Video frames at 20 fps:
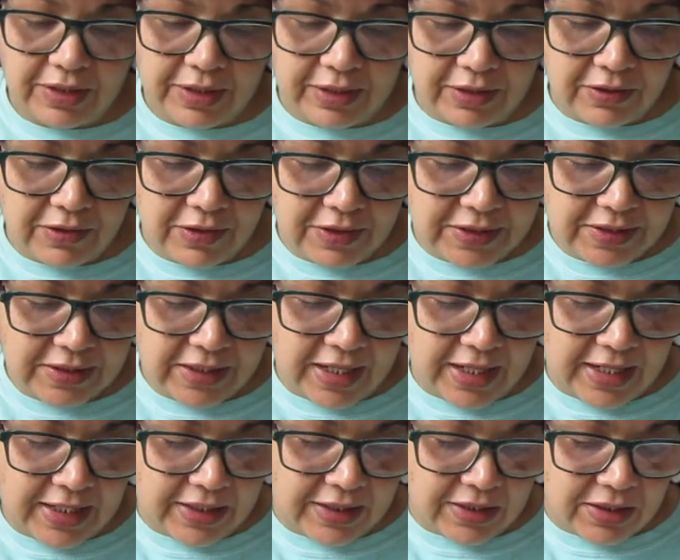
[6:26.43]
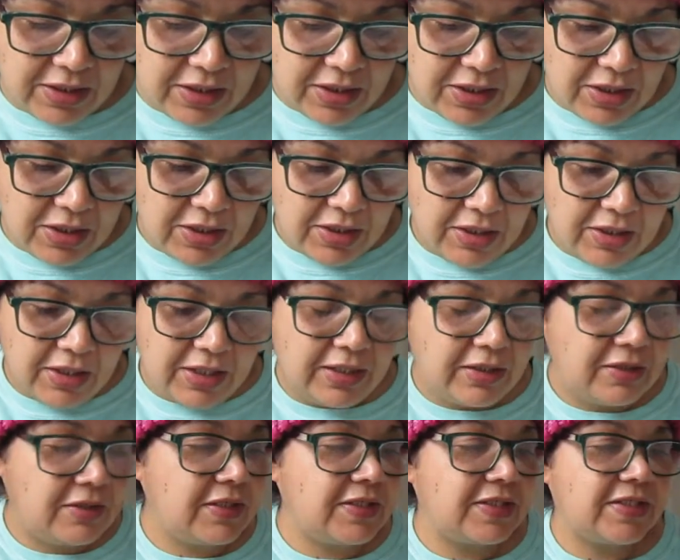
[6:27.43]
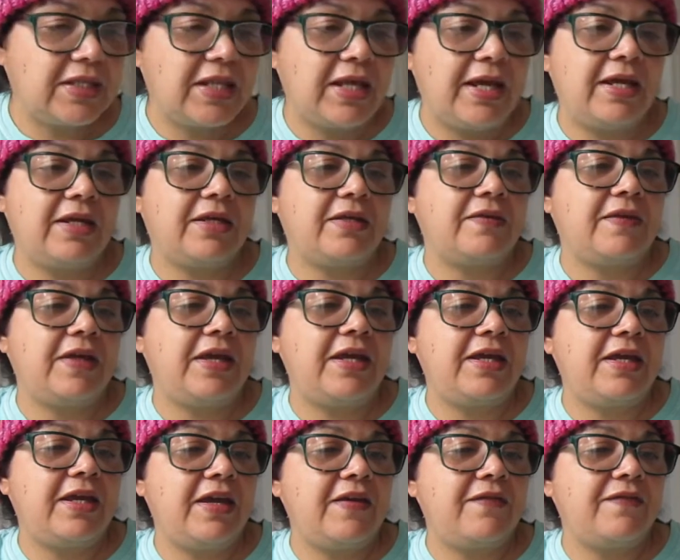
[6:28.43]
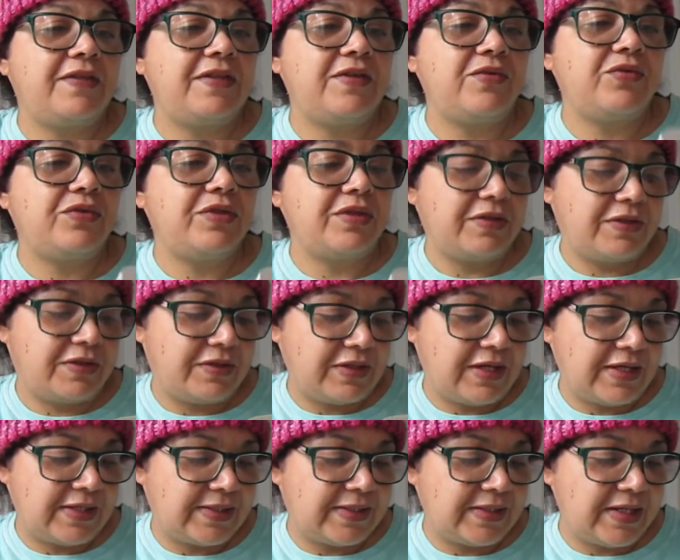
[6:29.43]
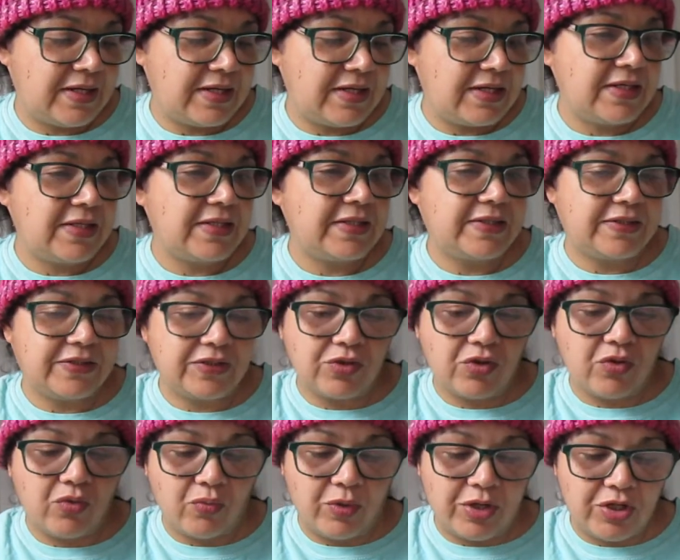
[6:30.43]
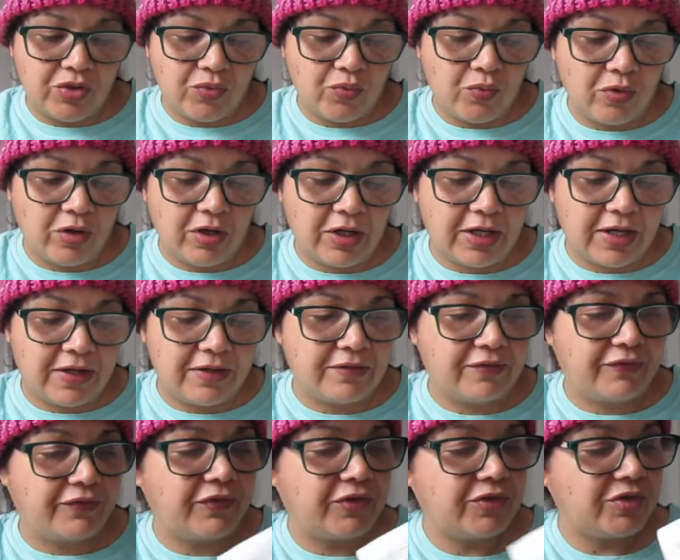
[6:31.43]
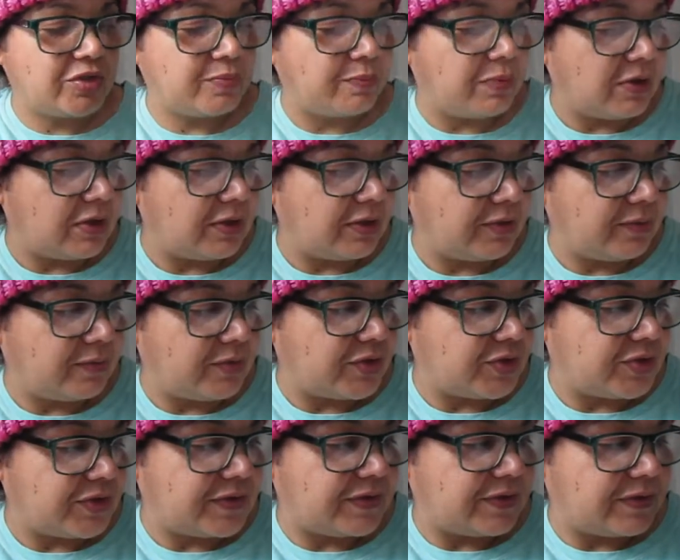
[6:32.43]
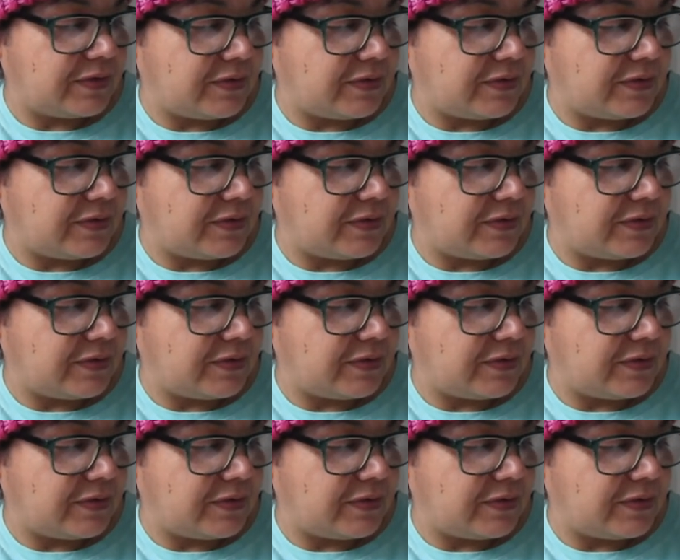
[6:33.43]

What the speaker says: It looks like they gave you, they send this, so when you work on the first part, which is